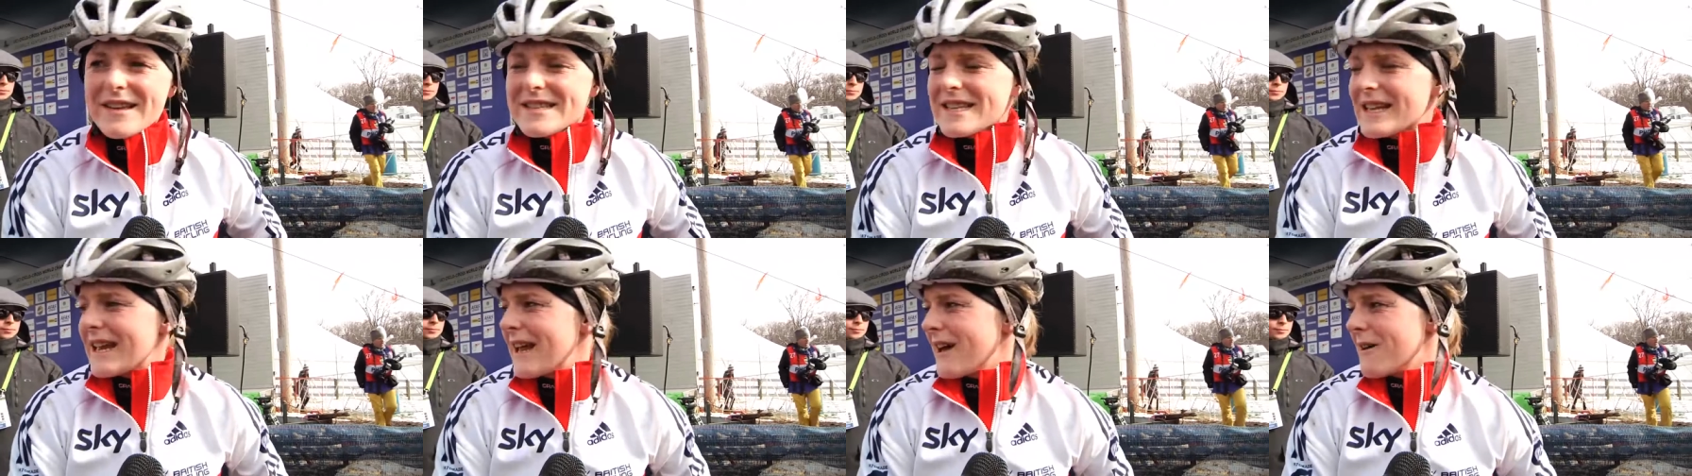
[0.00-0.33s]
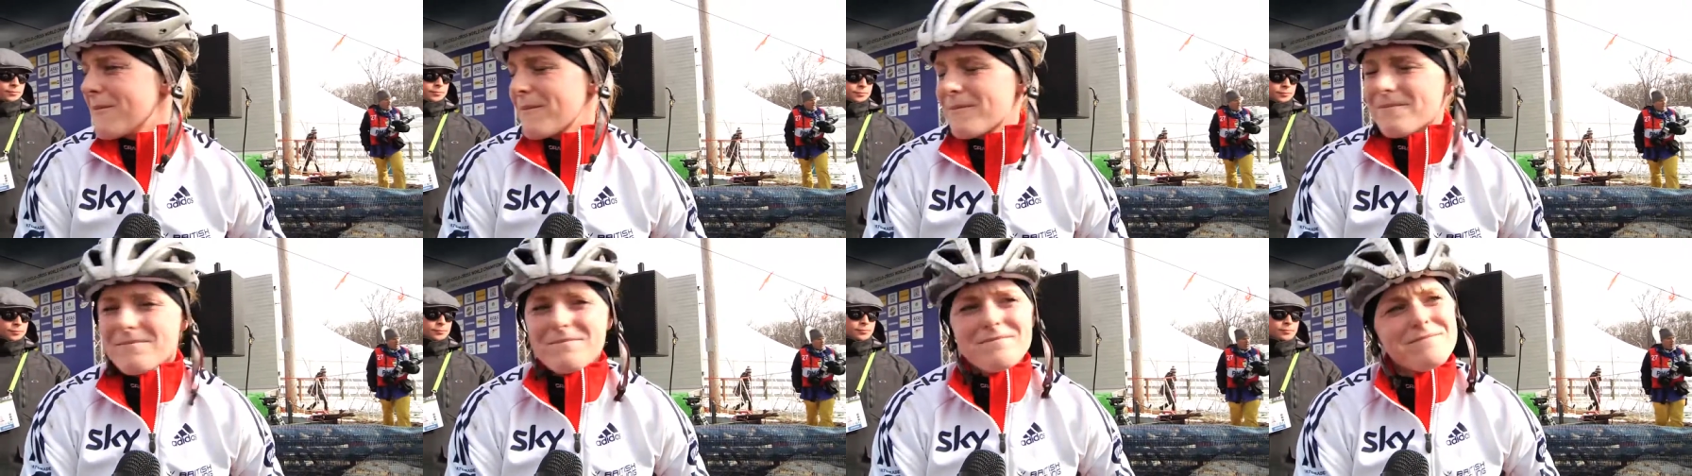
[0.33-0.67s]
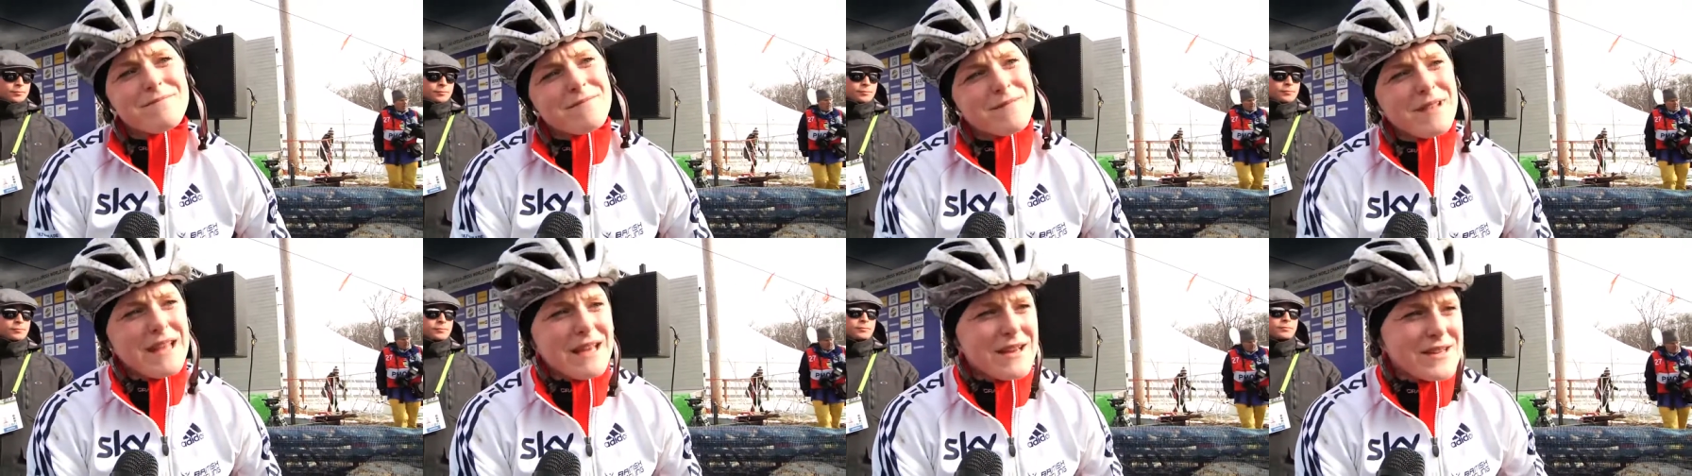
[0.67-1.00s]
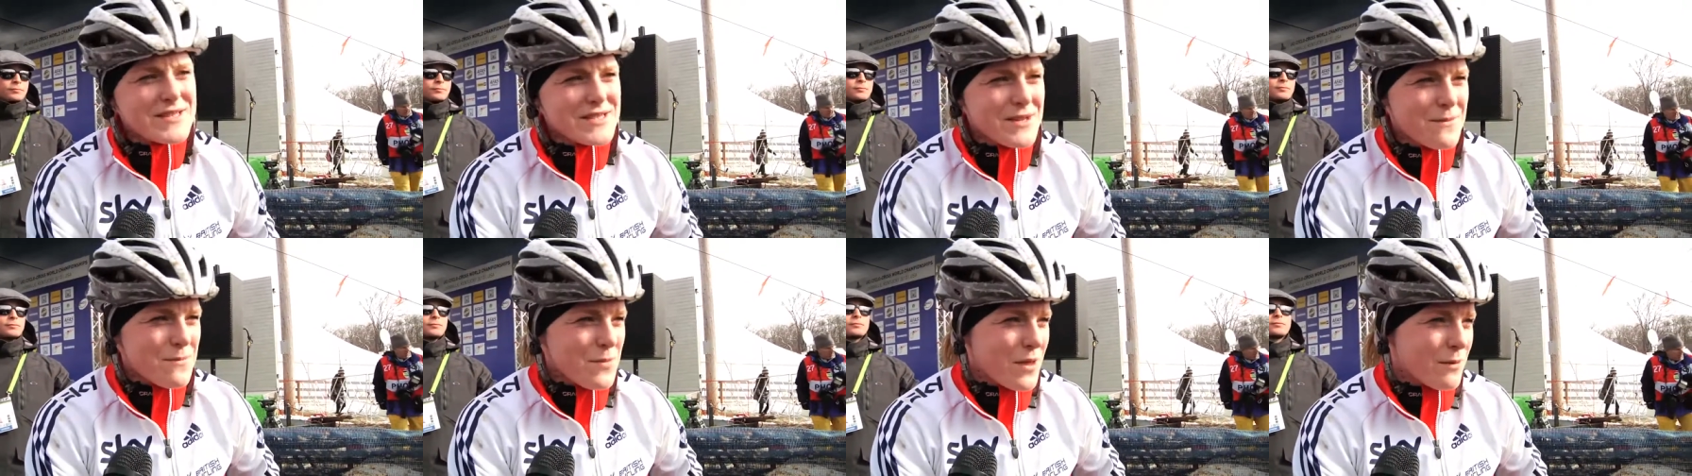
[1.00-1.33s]
was a
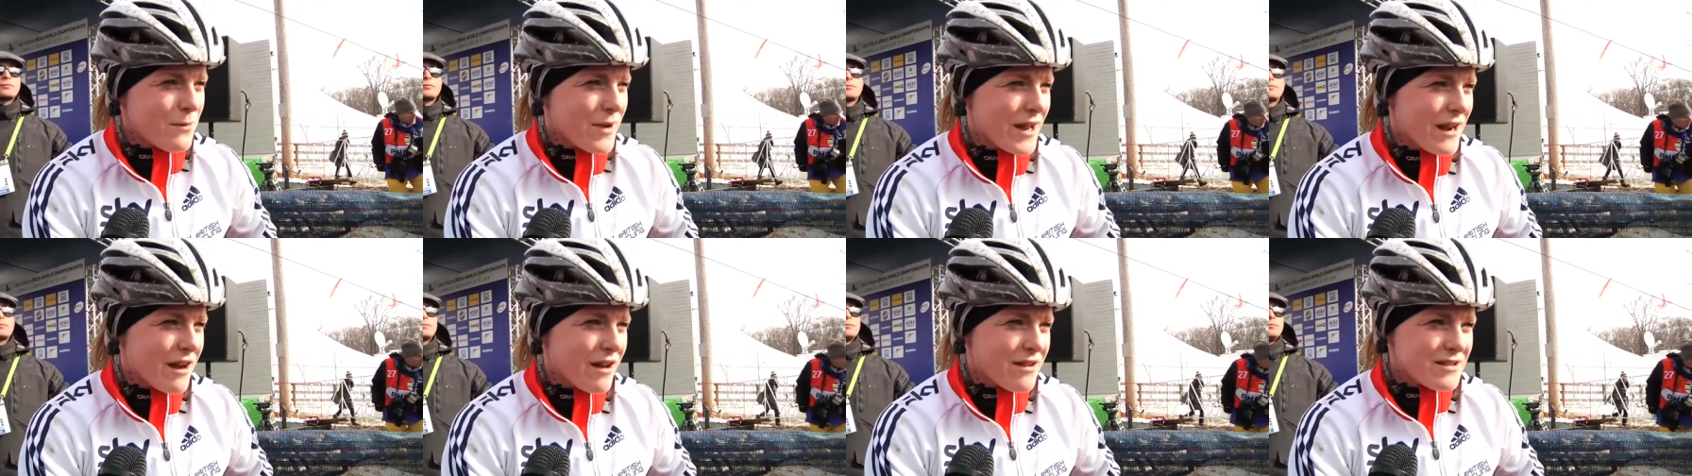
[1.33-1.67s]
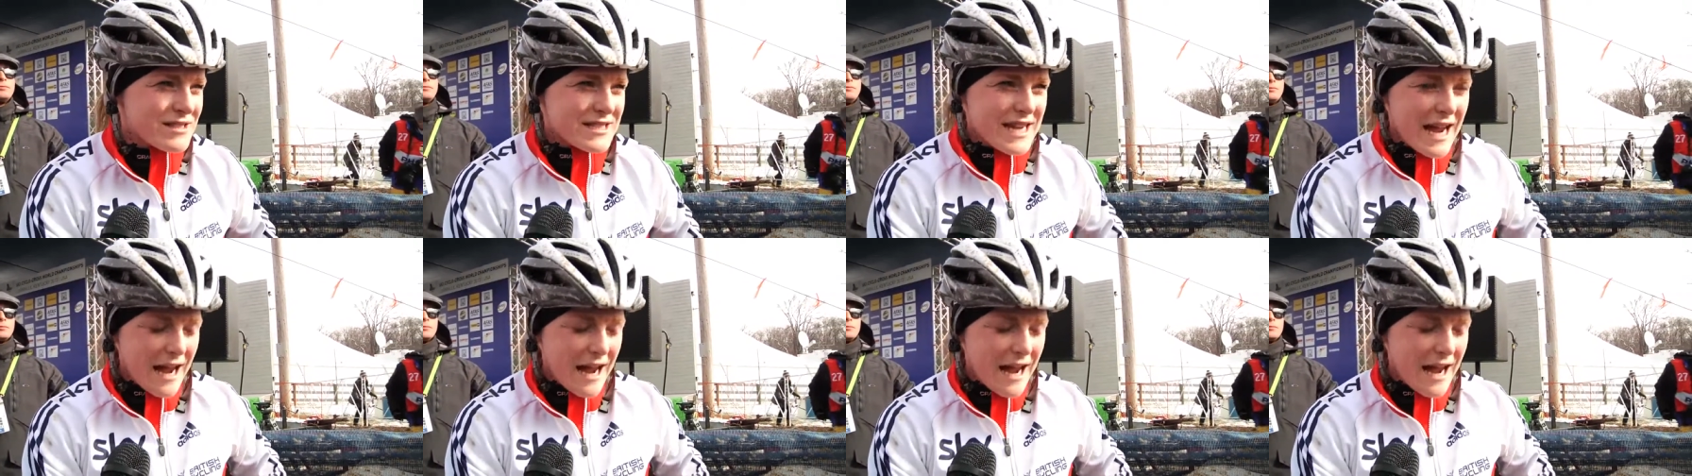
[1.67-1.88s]
little something went on